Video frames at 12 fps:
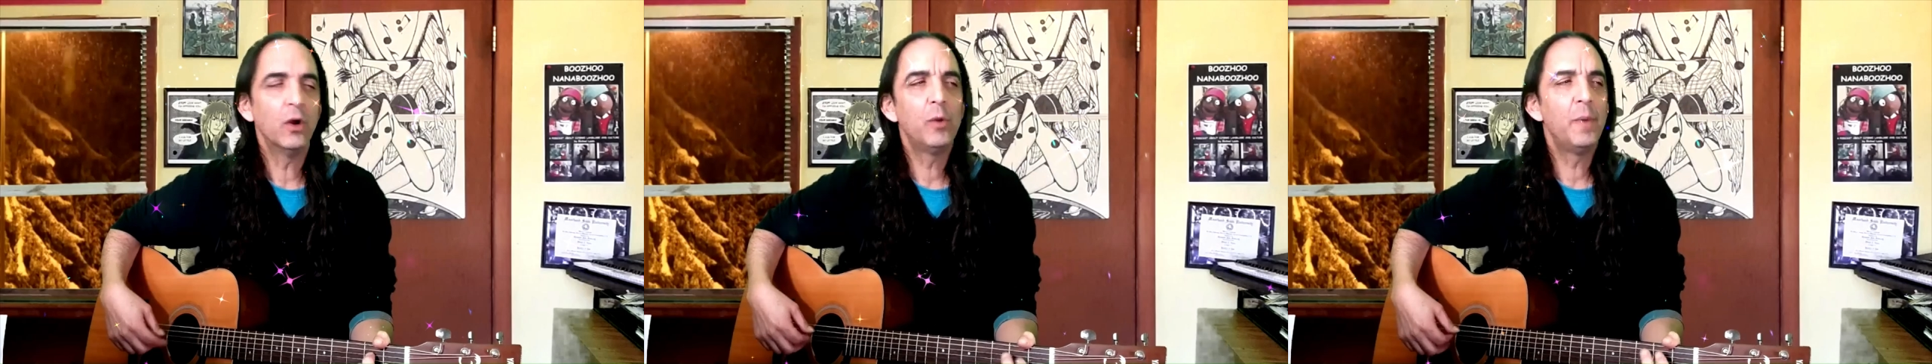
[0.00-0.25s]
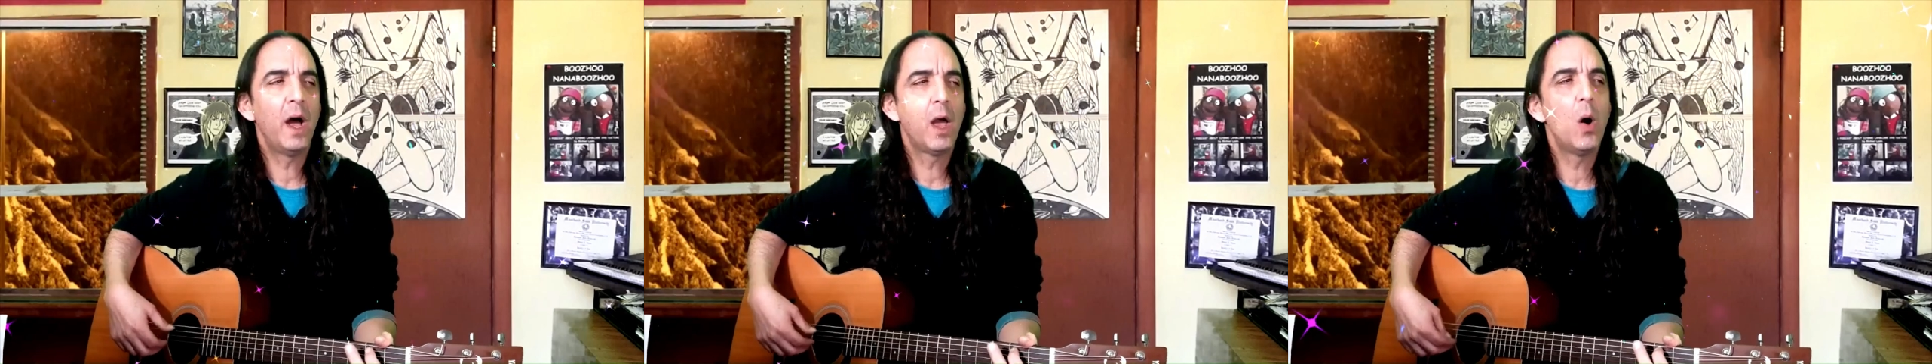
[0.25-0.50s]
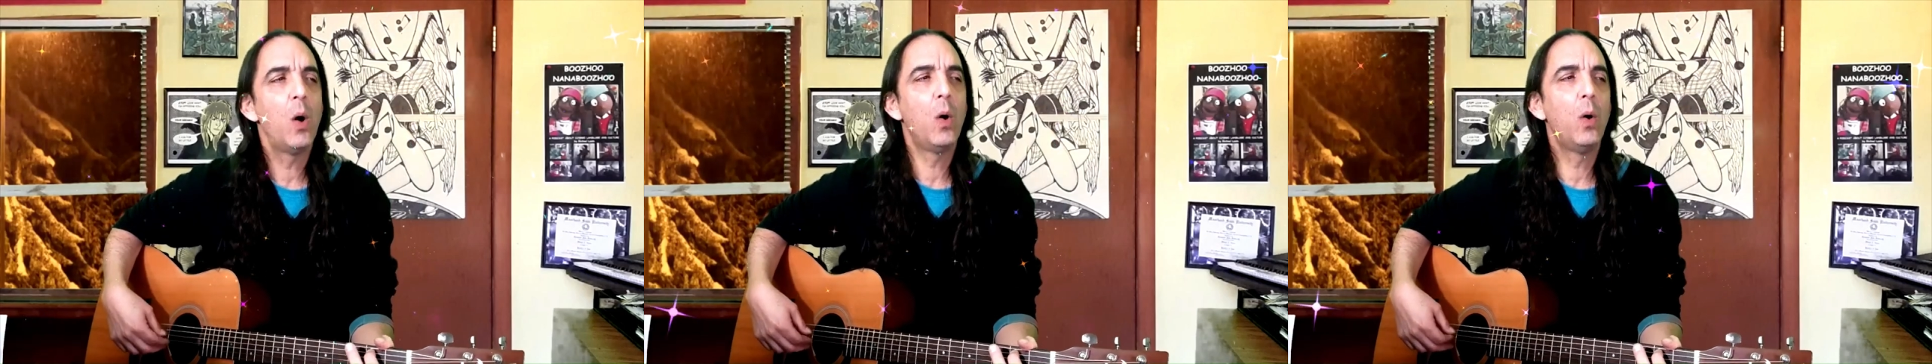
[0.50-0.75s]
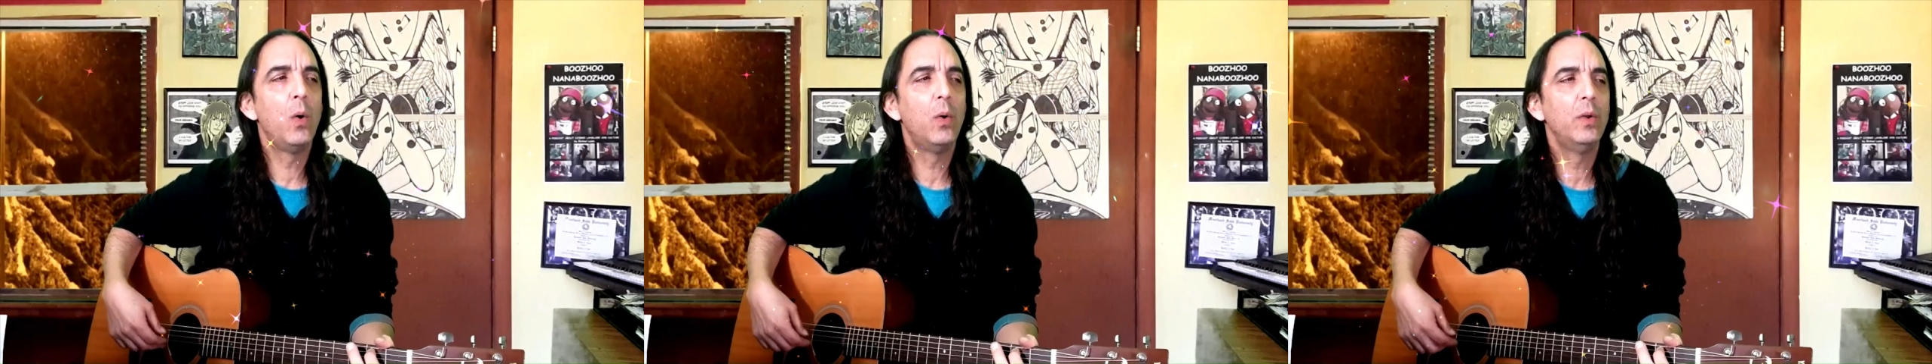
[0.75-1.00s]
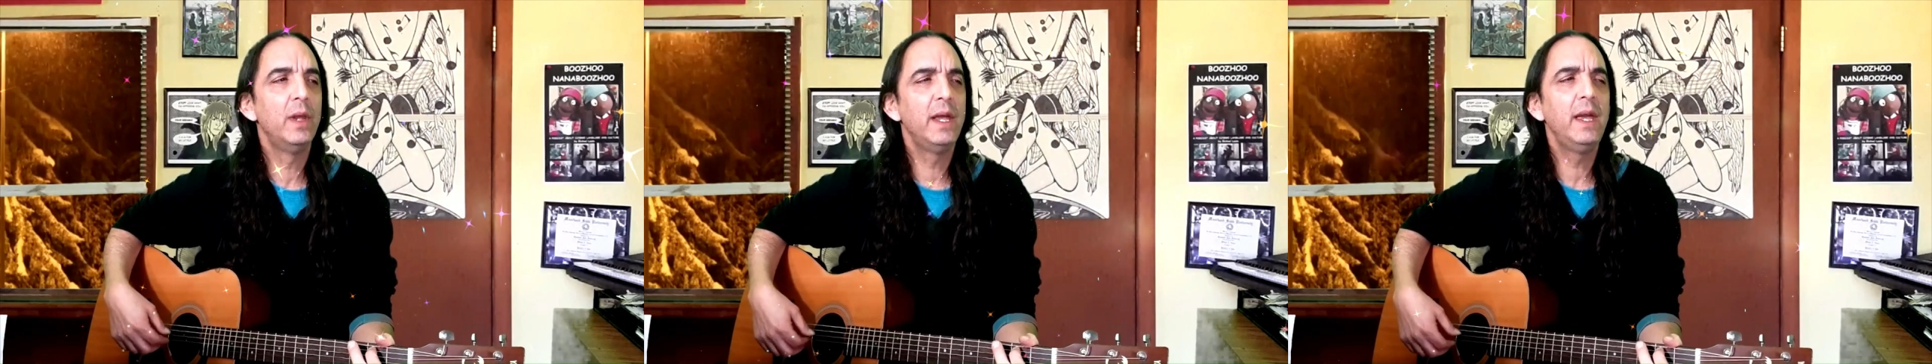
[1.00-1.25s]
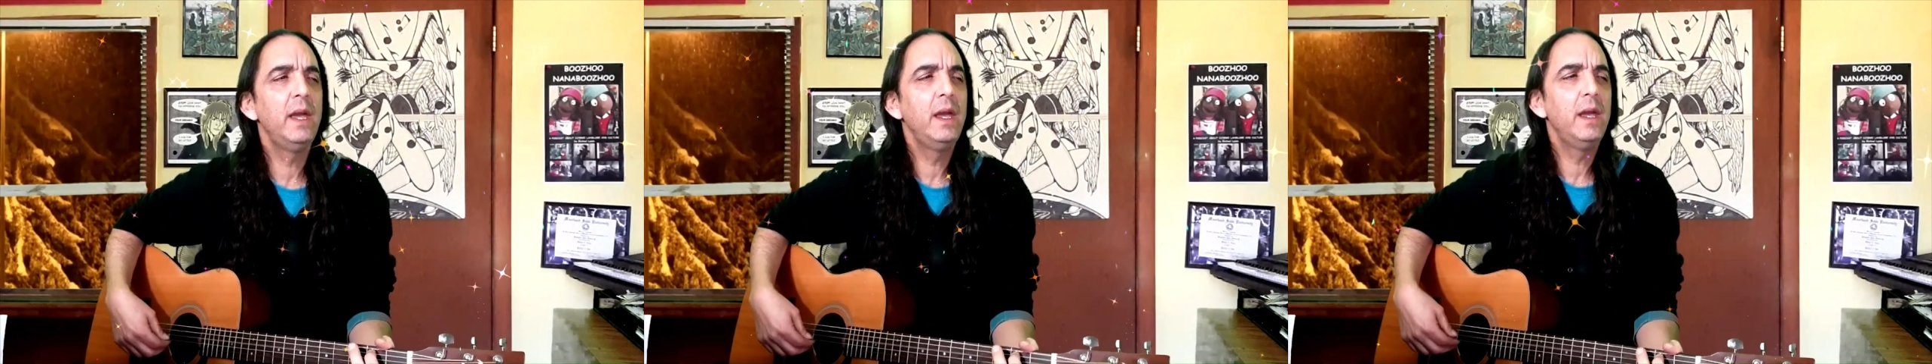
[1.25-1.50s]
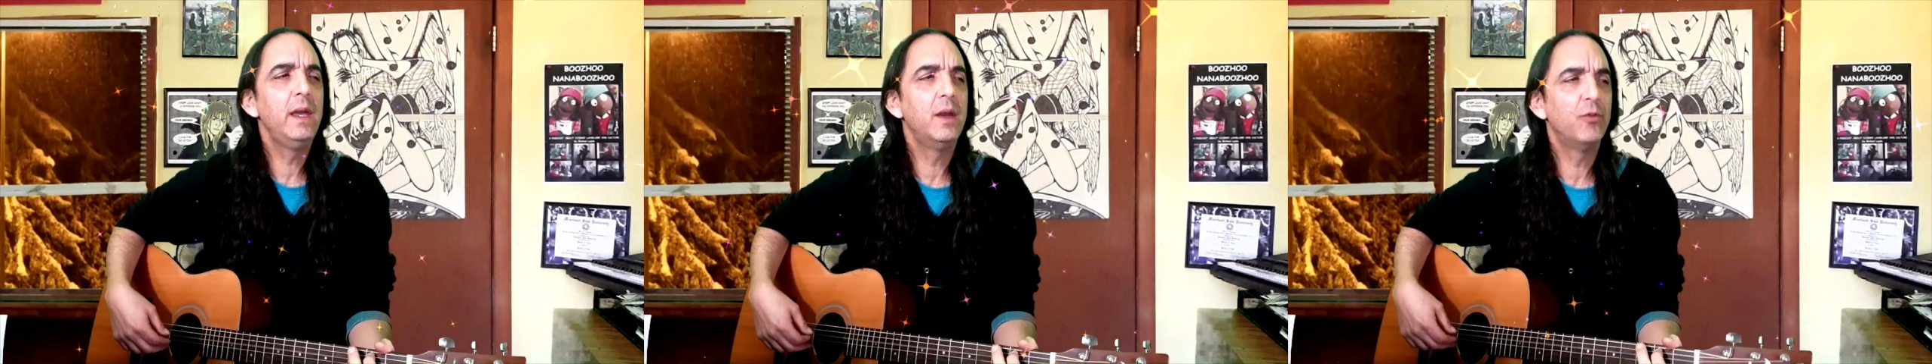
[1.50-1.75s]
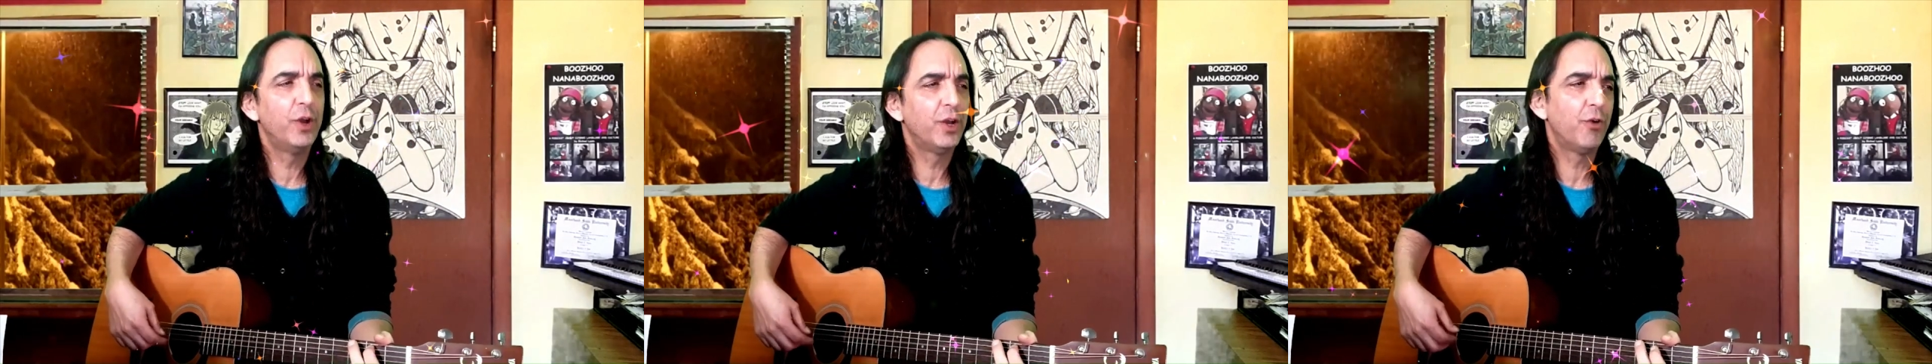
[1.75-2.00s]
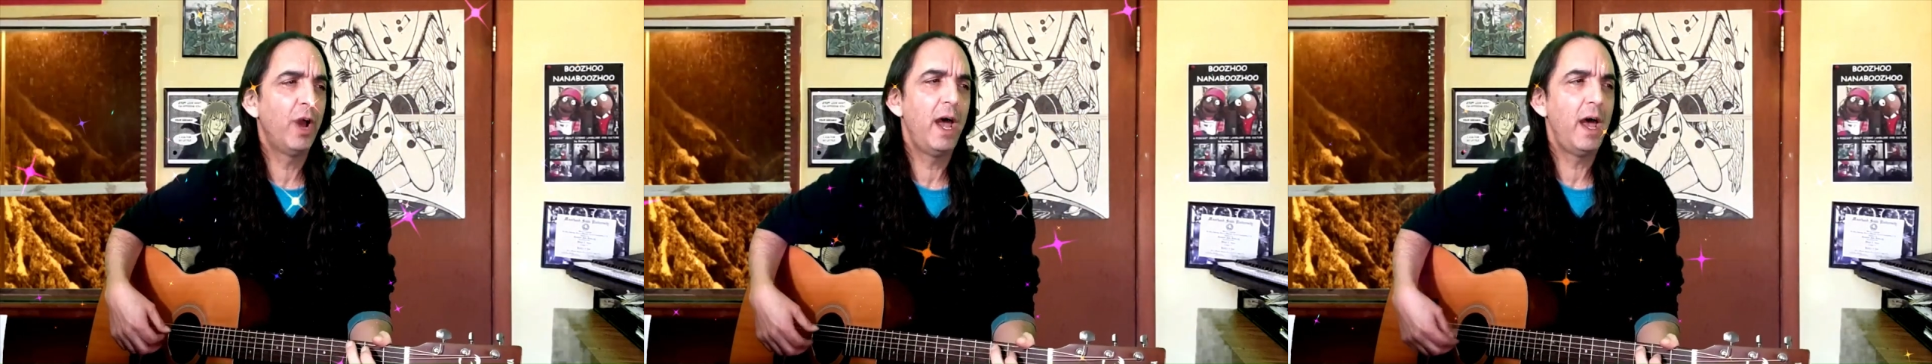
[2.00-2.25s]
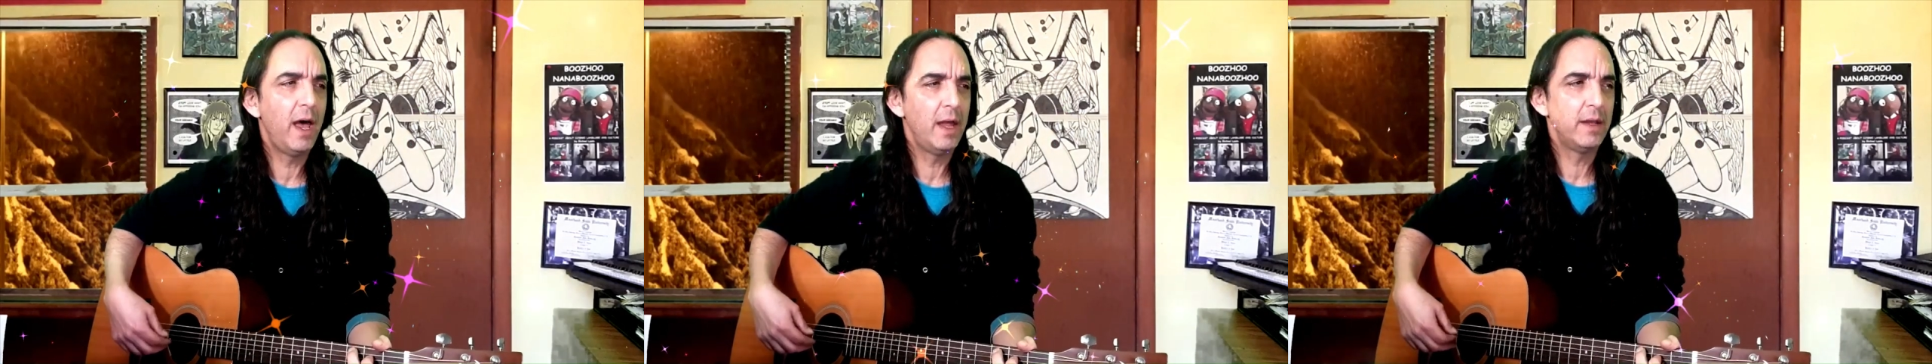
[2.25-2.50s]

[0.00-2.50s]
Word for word: you're my only regret